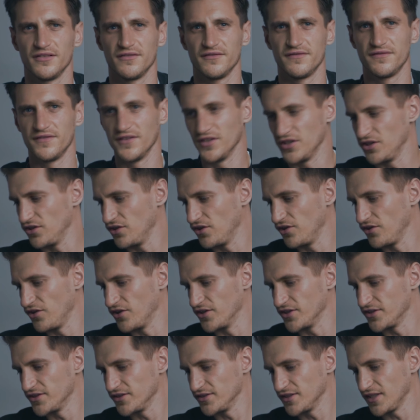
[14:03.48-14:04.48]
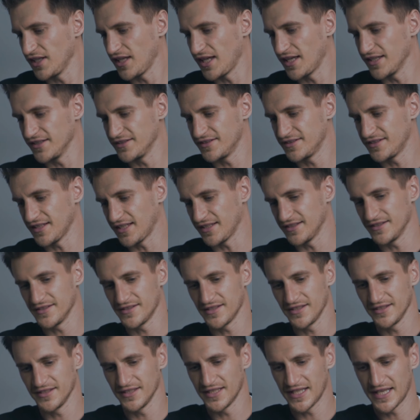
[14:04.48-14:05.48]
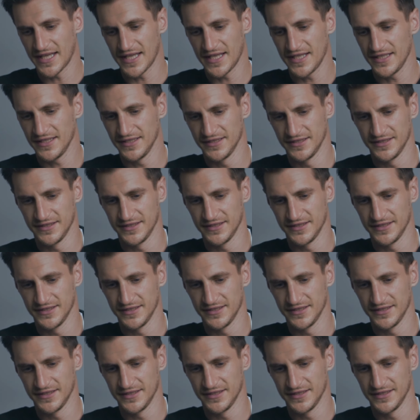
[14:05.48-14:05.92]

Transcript: for other light stands in there.